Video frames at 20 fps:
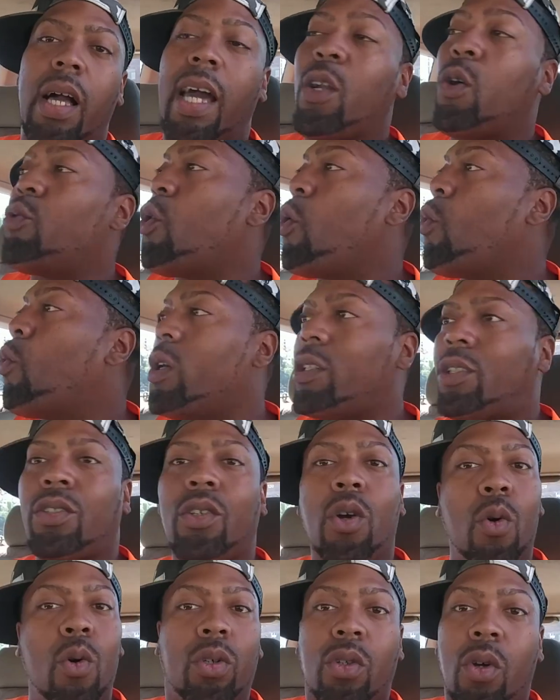I don't know what's
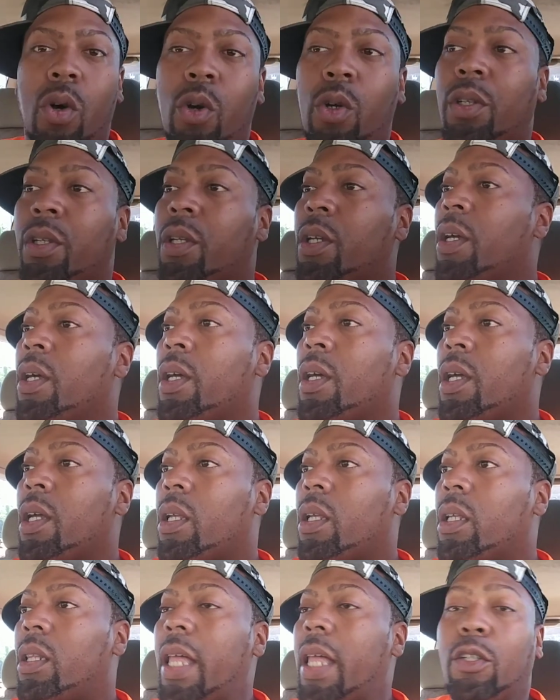going
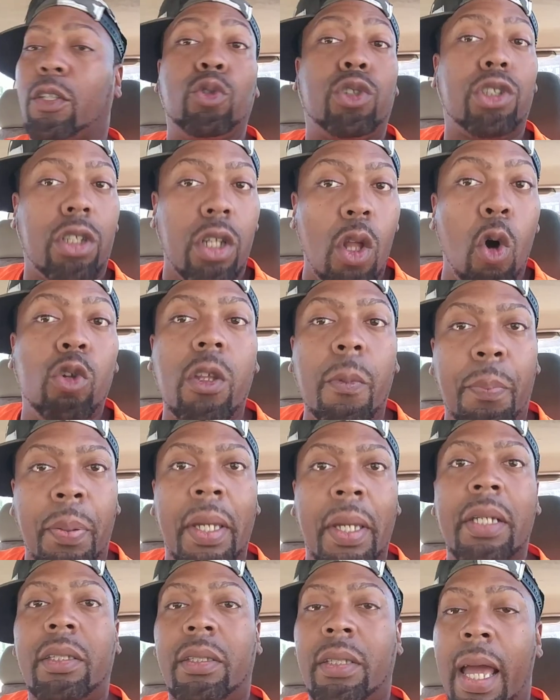on. Like you slowed the
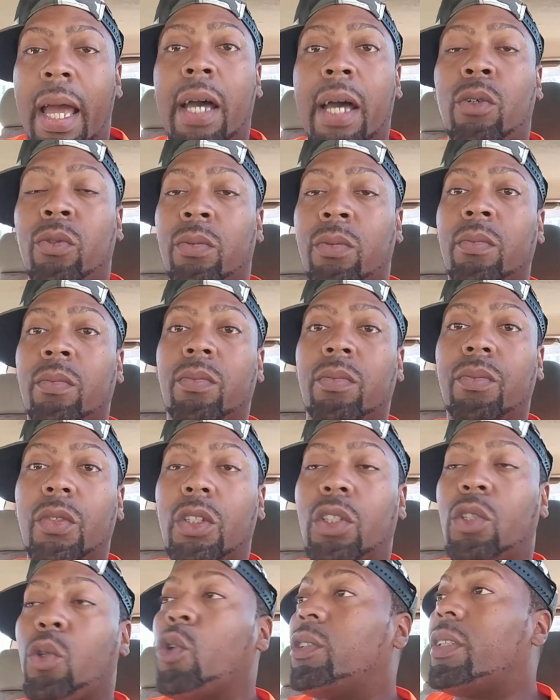pace down,
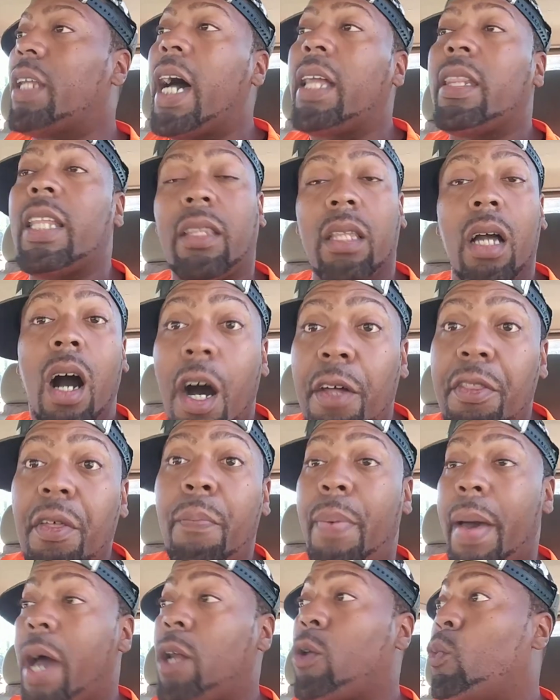so it's not like the other
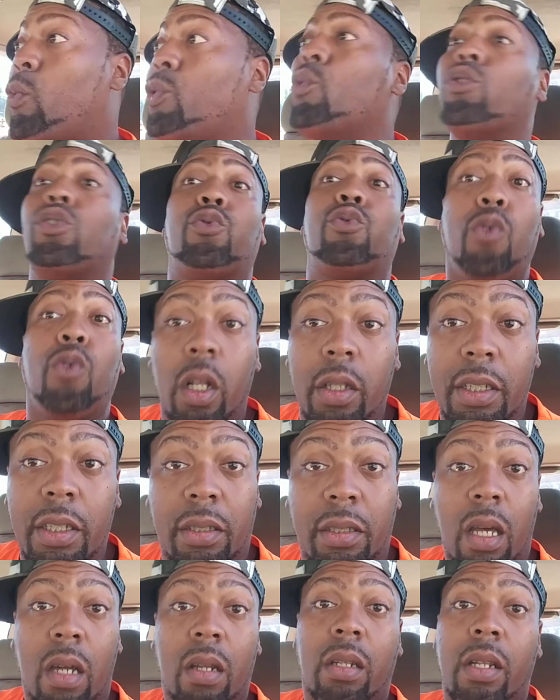battle when you was really
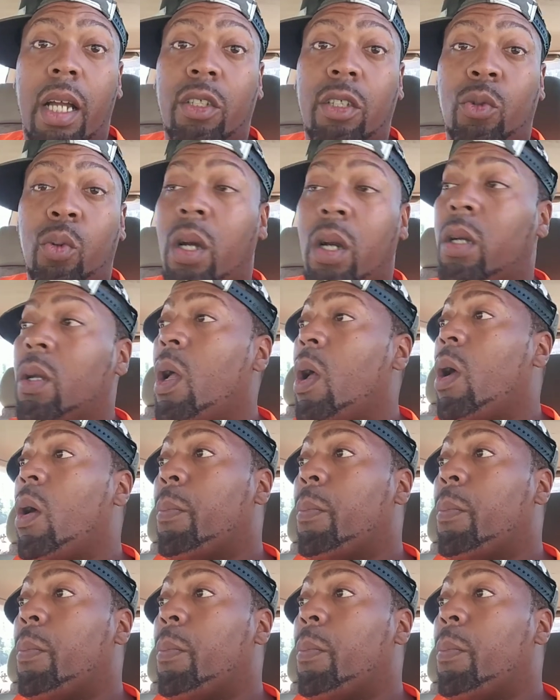sounding like twerk.